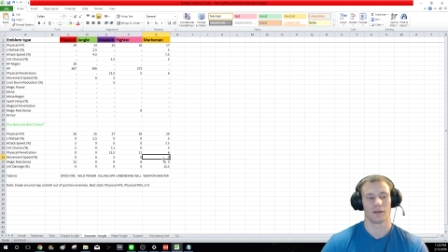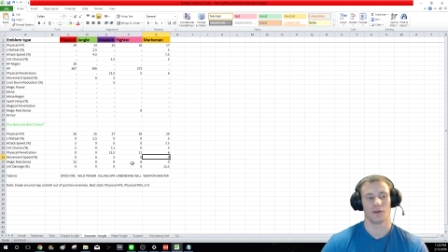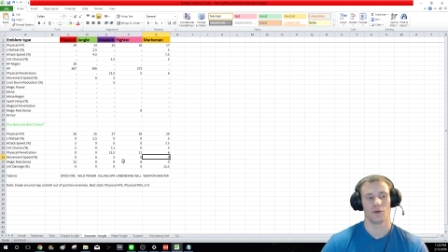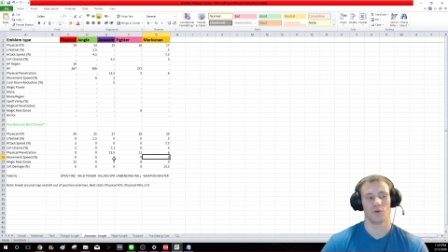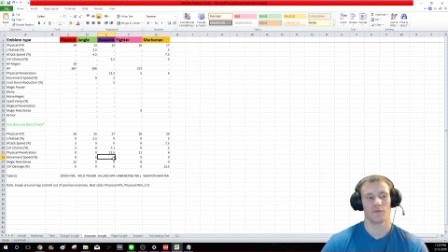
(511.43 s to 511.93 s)

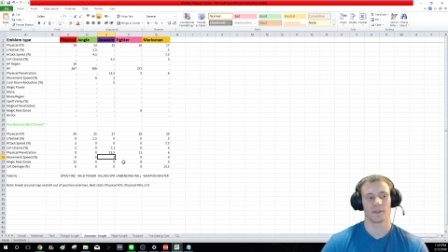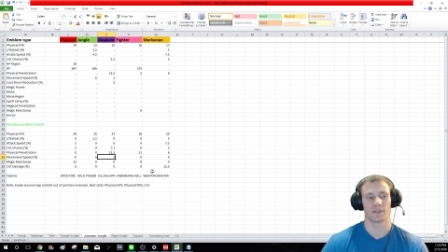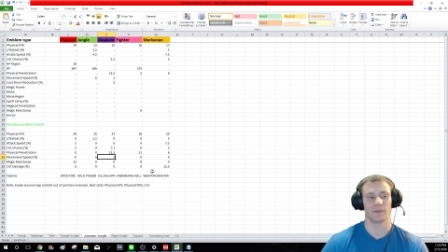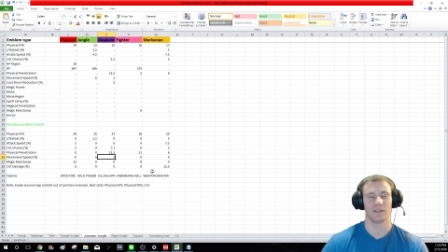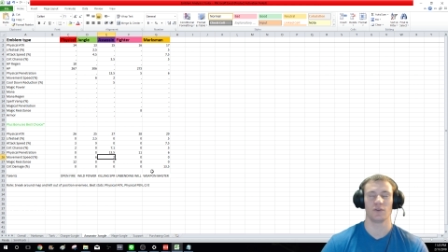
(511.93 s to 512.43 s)
No movement
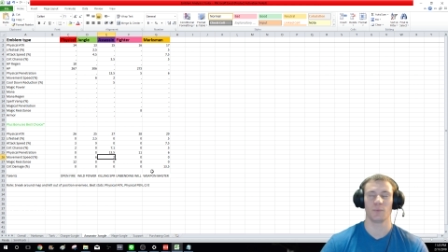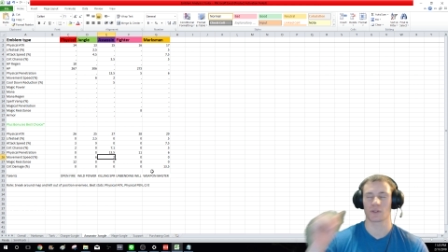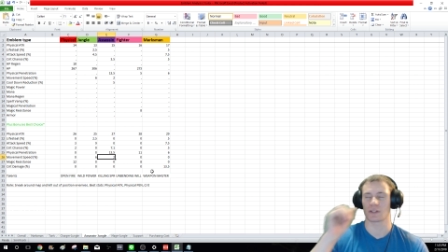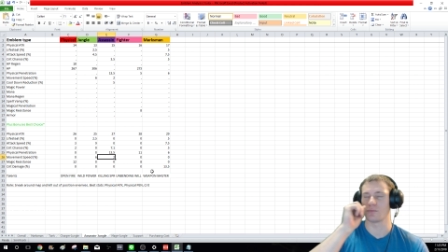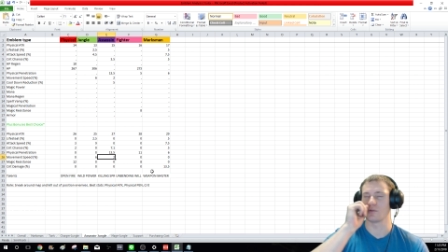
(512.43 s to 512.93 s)
speed.
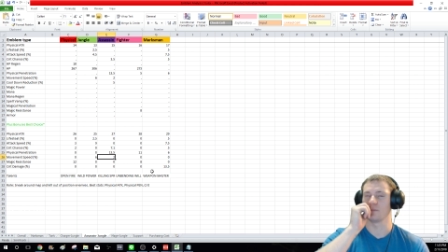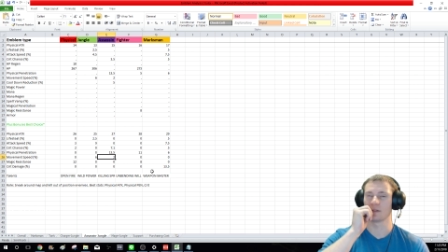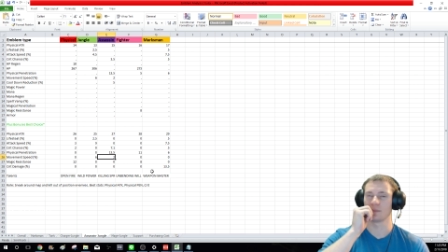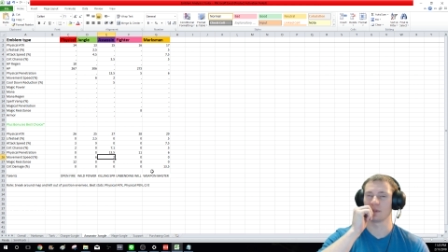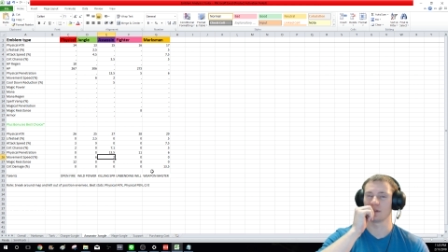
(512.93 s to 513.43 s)
2% movement
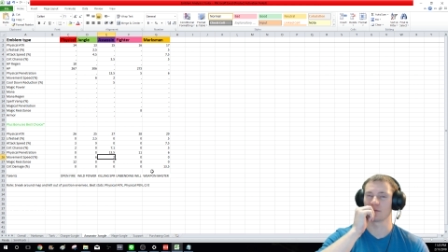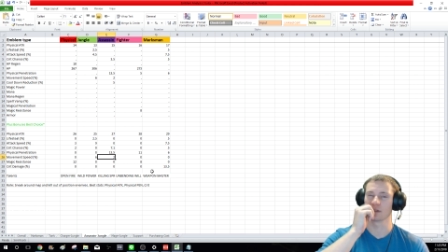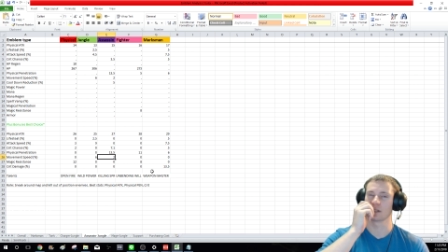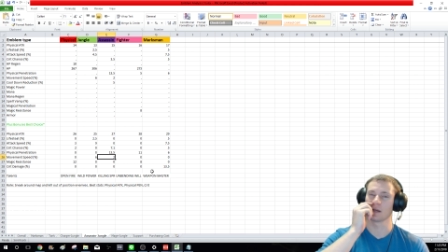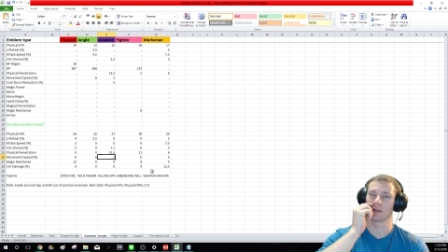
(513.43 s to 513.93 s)
speed is
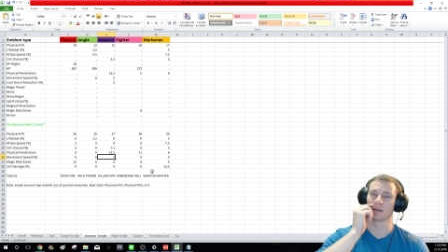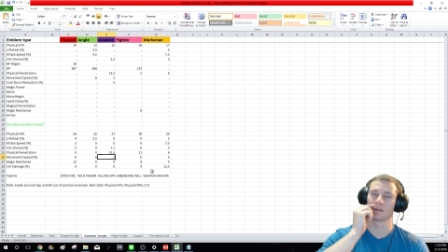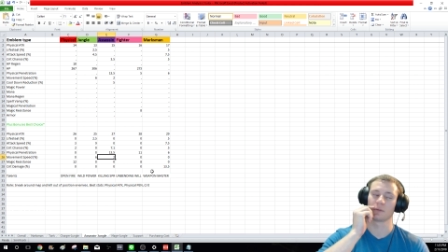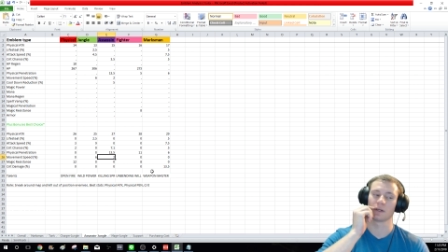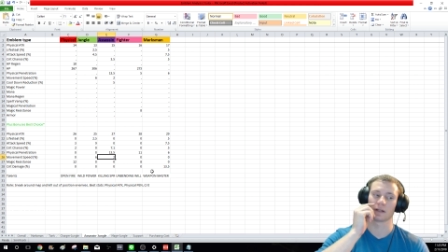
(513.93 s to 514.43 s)
really nothing,
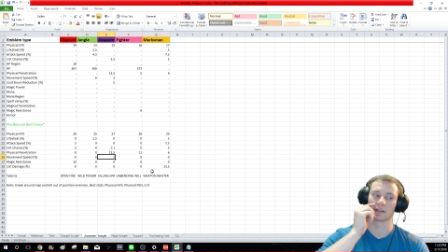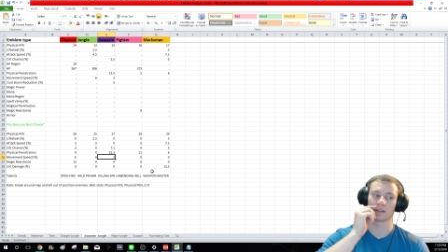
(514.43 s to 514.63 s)
to be honest.